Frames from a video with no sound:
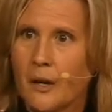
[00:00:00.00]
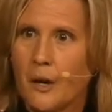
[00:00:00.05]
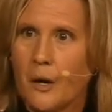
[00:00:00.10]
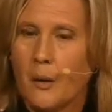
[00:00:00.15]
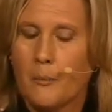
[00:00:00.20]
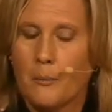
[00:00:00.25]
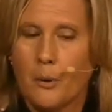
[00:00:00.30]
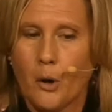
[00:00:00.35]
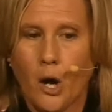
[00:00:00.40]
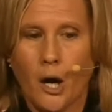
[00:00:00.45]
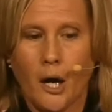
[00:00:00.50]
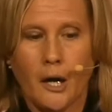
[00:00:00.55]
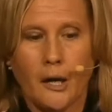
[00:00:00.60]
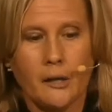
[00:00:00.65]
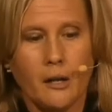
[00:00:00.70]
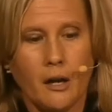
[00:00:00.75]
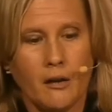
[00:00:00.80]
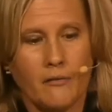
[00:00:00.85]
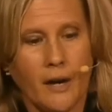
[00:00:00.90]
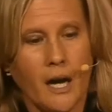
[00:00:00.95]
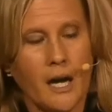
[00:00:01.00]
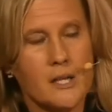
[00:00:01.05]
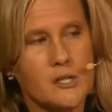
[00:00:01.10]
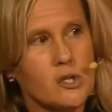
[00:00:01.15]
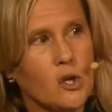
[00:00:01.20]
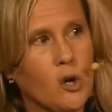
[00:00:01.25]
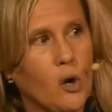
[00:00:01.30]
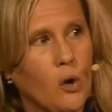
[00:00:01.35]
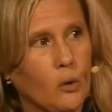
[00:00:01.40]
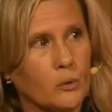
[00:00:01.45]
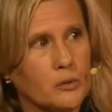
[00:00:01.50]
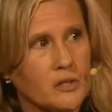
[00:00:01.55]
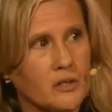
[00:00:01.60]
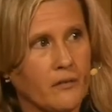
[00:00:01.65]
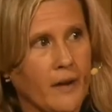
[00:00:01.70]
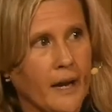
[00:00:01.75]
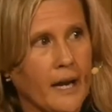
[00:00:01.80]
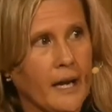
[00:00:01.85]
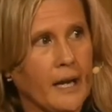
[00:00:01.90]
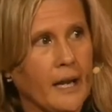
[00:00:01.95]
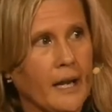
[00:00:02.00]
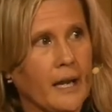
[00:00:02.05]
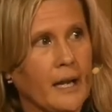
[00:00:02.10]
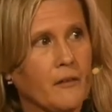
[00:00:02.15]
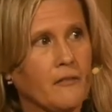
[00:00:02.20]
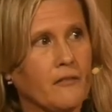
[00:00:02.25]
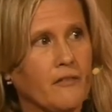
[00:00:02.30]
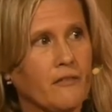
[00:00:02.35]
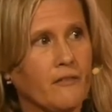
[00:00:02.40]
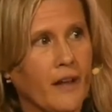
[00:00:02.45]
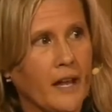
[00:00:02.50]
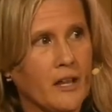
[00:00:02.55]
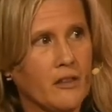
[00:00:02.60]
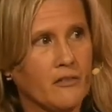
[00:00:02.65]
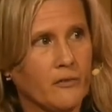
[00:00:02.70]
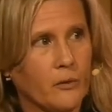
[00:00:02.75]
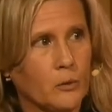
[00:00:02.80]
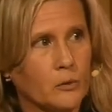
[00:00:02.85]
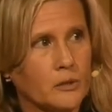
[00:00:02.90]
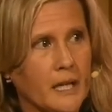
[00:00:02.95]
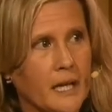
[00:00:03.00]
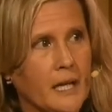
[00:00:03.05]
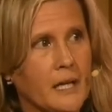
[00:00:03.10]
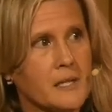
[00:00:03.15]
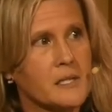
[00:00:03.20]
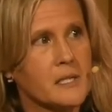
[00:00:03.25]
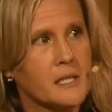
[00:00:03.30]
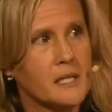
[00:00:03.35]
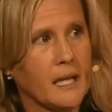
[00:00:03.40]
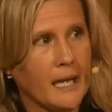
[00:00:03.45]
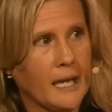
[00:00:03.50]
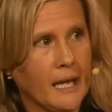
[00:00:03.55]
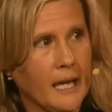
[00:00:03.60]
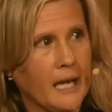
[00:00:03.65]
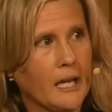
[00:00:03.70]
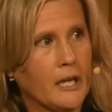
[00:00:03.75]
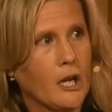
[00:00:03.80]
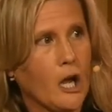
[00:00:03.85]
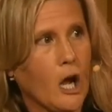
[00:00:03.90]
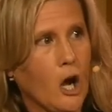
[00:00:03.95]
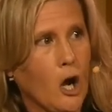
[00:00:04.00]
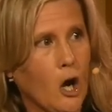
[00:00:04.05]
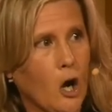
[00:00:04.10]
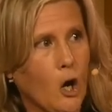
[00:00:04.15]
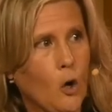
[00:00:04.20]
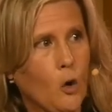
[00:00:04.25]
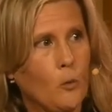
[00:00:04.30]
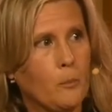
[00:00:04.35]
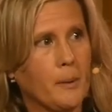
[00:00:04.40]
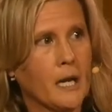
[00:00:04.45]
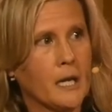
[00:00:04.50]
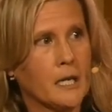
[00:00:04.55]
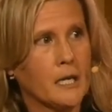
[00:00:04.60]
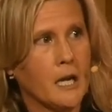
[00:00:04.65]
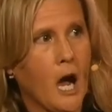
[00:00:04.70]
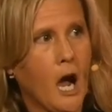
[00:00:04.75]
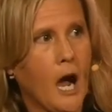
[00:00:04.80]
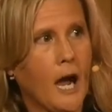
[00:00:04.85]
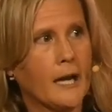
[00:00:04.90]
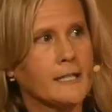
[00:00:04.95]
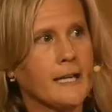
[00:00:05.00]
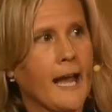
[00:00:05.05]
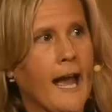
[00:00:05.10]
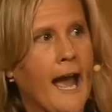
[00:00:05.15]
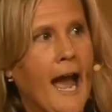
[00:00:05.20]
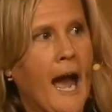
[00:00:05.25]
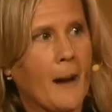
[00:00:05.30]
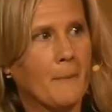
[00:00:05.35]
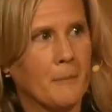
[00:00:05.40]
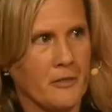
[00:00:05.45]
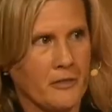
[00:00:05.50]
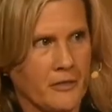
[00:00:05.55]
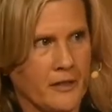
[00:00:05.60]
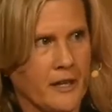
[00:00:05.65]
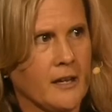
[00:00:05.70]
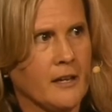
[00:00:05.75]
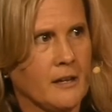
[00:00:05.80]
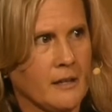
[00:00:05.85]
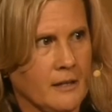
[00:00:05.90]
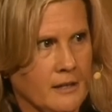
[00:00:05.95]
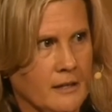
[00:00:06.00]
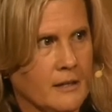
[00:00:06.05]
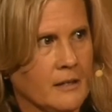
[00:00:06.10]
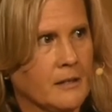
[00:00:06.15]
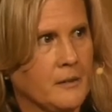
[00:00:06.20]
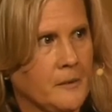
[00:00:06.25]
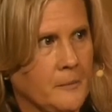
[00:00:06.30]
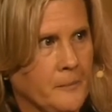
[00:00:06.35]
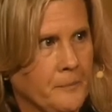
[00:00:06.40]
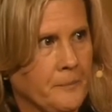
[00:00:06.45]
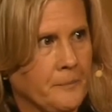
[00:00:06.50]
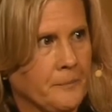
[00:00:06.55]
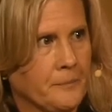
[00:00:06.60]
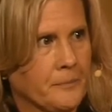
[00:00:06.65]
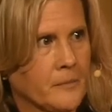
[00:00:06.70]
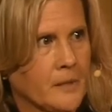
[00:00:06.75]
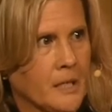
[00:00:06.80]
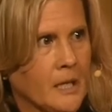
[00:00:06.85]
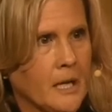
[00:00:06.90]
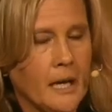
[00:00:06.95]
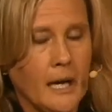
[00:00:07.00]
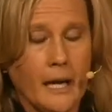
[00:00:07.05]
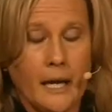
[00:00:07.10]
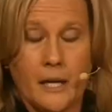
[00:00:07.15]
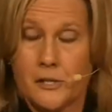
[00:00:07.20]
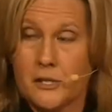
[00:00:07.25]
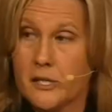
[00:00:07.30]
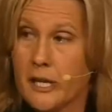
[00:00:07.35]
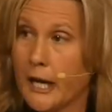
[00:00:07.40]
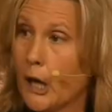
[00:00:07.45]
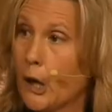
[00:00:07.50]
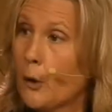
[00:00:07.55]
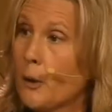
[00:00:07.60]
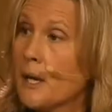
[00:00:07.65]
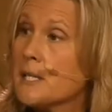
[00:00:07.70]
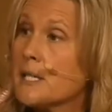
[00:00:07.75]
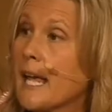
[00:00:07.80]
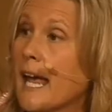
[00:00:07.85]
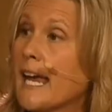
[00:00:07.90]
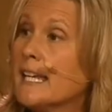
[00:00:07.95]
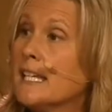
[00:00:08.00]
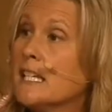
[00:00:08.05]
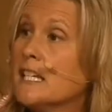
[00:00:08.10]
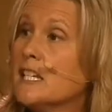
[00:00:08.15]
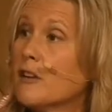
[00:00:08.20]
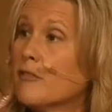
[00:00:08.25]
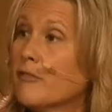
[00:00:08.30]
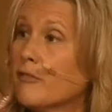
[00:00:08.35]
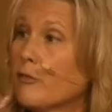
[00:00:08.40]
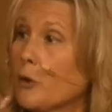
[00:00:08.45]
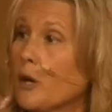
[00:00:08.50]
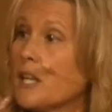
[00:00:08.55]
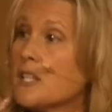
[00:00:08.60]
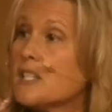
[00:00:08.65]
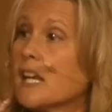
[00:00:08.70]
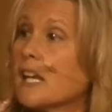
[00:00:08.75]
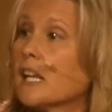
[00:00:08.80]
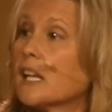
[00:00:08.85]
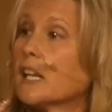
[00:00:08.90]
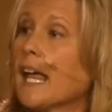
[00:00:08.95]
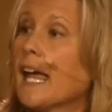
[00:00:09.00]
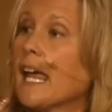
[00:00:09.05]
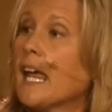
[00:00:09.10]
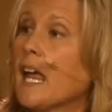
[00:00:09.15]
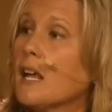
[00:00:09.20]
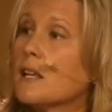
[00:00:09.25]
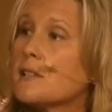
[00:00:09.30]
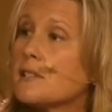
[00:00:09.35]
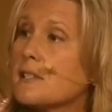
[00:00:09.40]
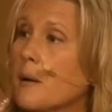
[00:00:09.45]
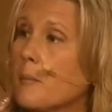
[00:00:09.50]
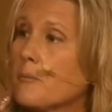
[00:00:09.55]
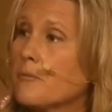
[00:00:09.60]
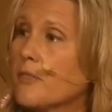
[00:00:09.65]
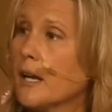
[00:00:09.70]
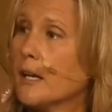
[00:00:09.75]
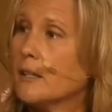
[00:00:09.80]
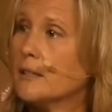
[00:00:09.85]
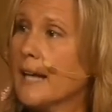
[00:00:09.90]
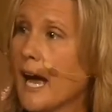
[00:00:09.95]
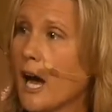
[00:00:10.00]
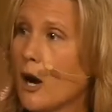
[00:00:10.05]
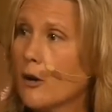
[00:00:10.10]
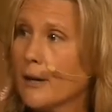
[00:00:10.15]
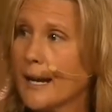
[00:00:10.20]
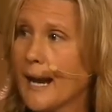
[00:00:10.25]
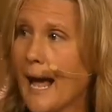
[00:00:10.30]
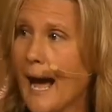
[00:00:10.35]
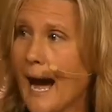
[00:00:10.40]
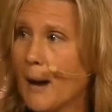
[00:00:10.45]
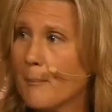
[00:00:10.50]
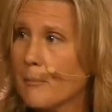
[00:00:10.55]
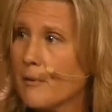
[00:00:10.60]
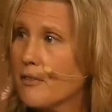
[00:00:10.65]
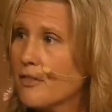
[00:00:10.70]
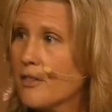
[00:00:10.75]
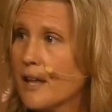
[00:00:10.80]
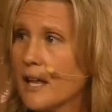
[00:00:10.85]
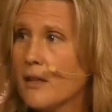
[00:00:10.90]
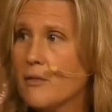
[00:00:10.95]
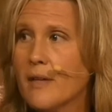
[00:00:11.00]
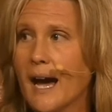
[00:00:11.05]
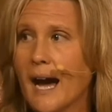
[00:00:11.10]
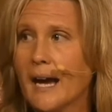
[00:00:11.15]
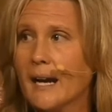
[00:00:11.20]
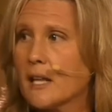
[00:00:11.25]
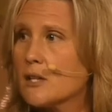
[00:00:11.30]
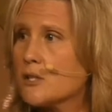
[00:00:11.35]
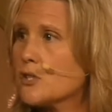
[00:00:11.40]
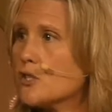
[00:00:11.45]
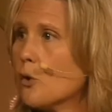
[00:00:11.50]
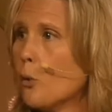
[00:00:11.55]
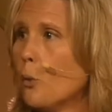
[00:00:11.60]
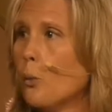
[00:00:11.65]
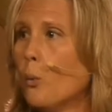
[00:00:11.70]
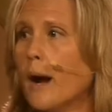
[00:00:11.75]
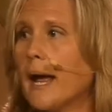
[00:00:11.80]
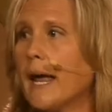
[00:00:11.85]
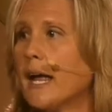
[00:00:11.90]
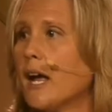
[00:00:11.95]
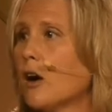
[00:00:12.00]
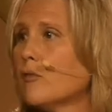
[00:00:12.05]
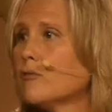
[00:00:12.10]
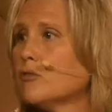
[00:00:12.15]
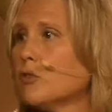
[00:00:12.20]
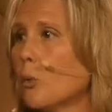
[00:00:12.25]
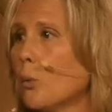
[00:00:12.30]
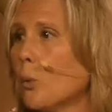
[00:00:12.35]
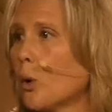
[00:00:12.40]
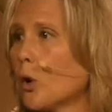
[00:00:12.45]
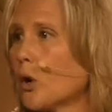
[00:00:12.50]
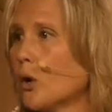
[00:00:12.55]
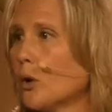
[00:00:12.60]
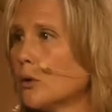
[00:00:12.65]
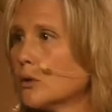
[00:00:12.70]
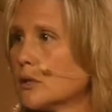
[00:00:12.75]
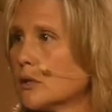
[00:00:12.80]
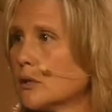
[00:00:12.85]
Part of us cultivating faithfulness in hope, not apathy, is there is a difference in laying something down in apathy. That is the way of the world